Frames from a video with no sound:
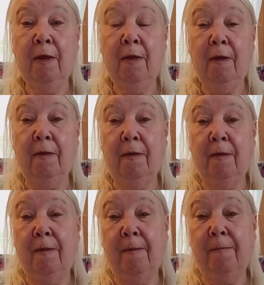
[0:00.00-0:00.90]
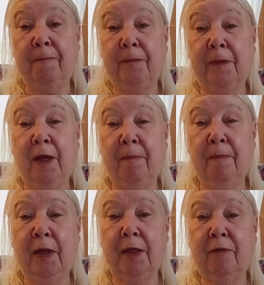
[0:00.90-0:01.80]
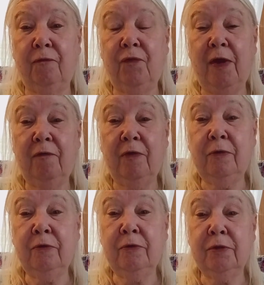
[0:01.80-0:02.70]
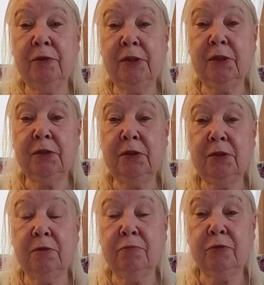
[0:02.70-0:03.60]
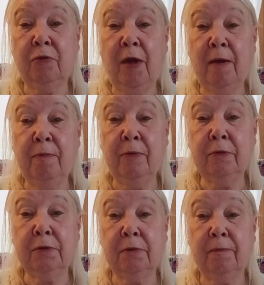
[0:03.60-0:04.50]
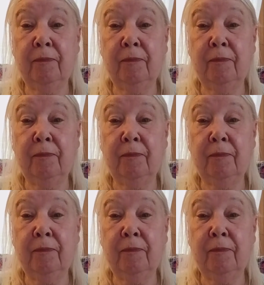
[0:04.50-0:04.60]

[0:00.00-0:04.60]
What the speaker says: I'm at 560 subscribers.